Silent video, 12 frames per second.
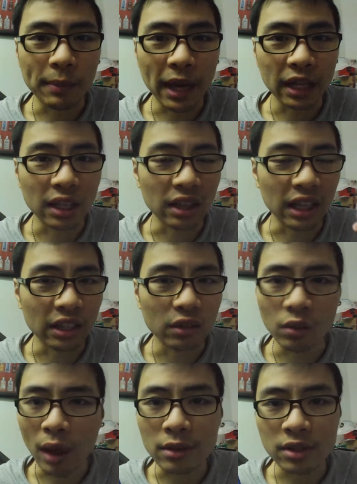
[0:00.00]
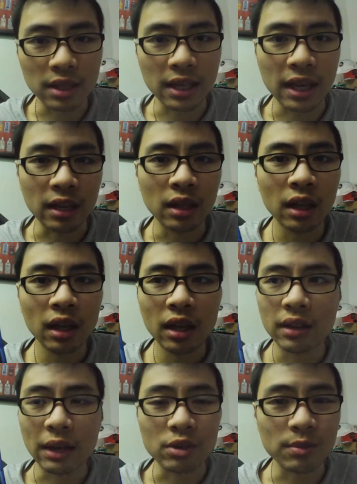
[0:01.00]
back in like 2010.
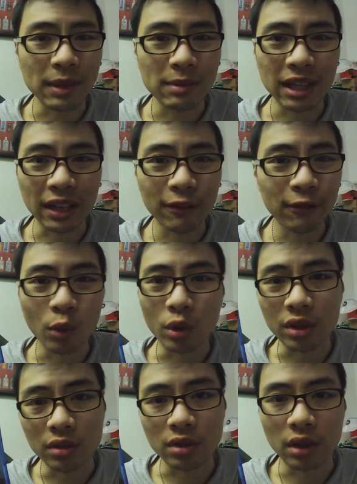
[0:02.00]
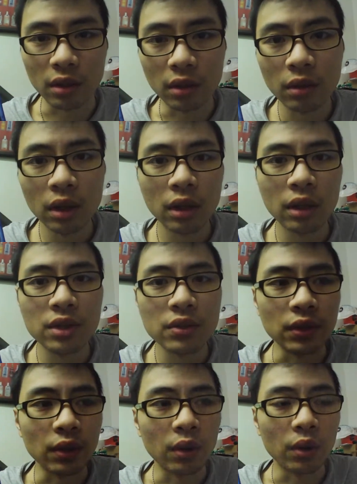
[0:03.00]
That was maybe like 4 years ago.
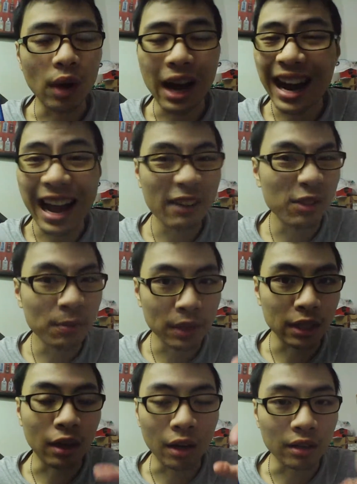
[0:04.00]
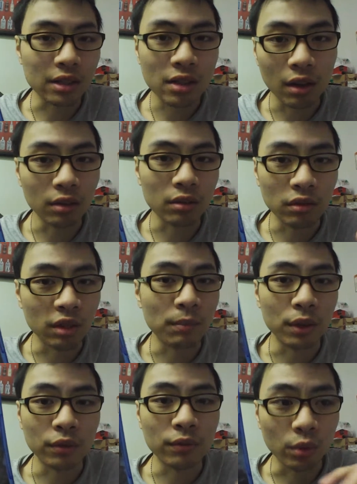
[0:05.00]
So I haven't been on this Call of Duty
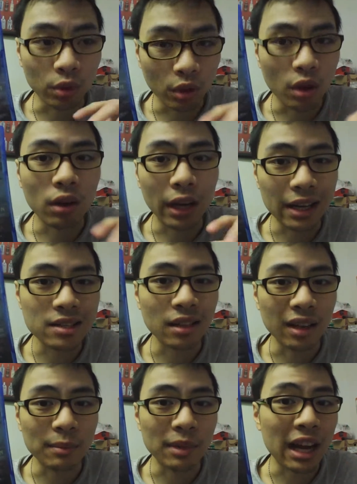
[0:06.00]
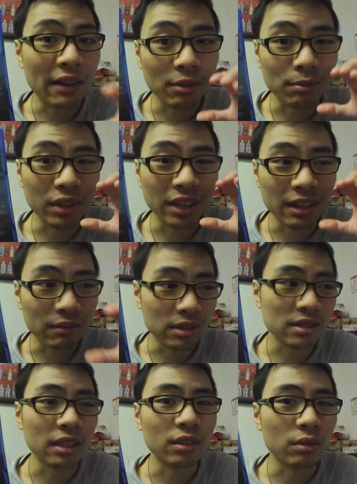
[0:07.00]
boat for a long ass time, and I haven't played
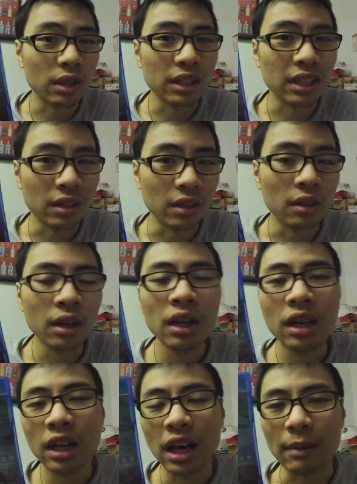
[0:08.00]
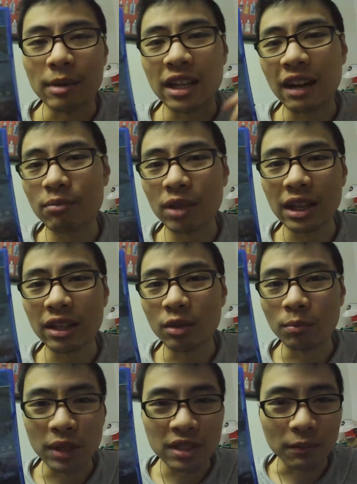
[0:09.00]
every single one either. I mean, I played
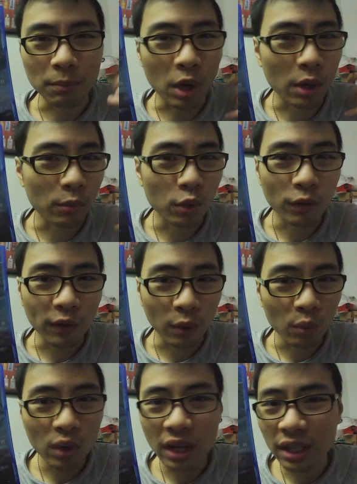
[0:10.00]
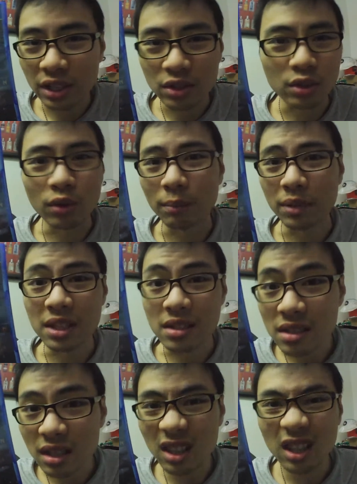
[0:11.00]
little bits of Modern Warfare 1 and 2 on
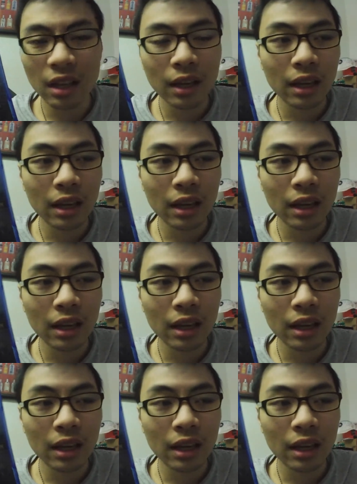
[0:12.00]
PC,